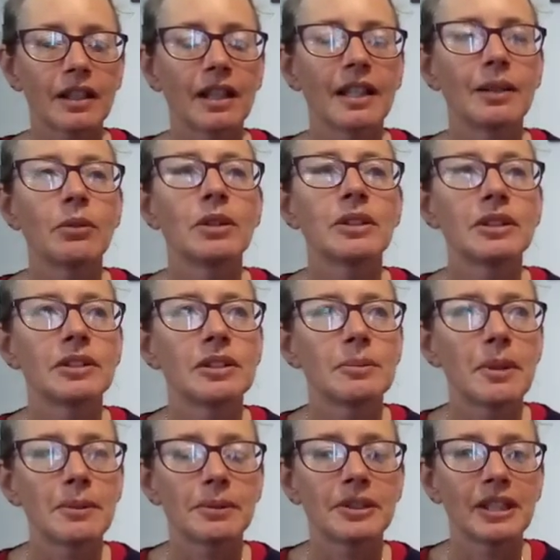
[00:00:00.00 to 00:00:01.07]
and I want you to
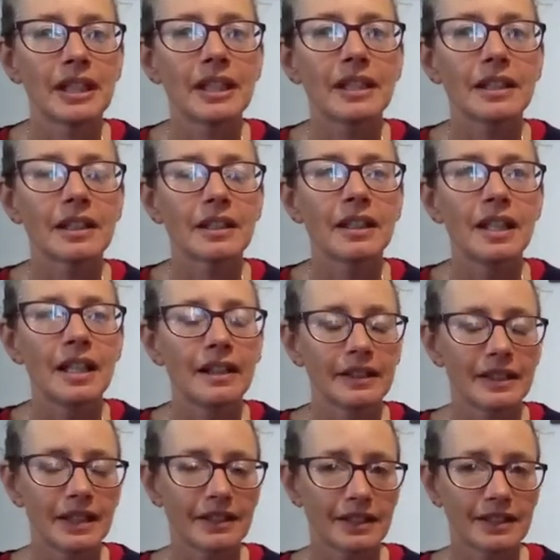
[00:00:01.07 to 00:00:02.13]
be able to hear
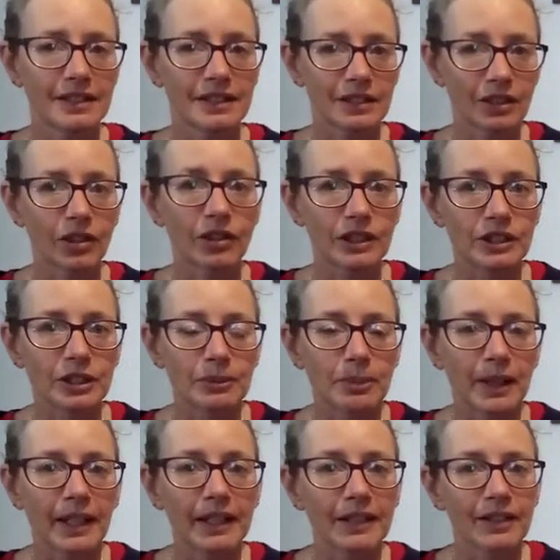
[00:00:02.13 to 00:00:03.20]
that the chord you're
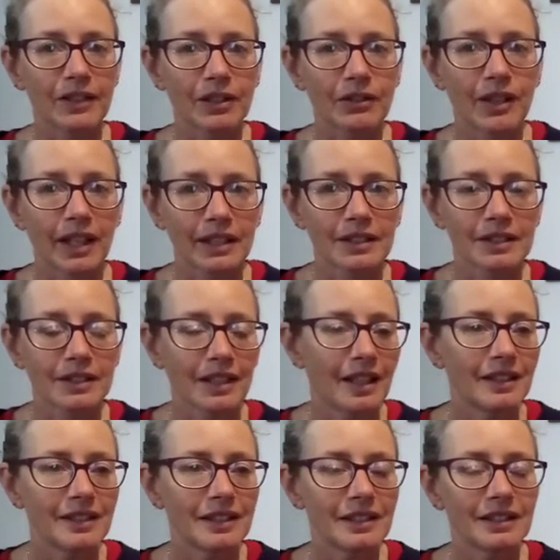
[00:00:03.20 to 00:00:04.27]
playing is correct.
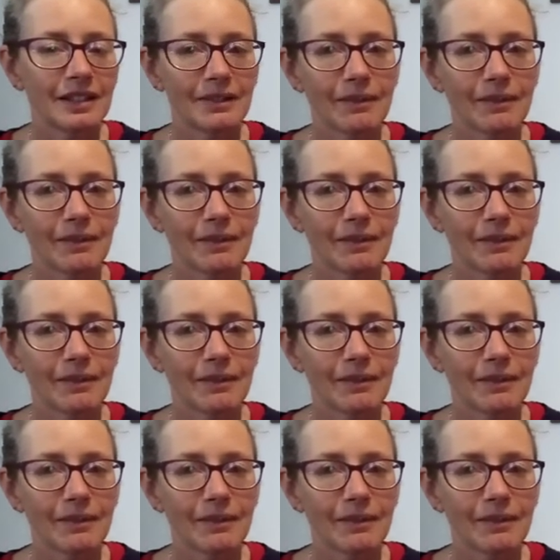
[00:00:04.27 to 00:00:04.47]
And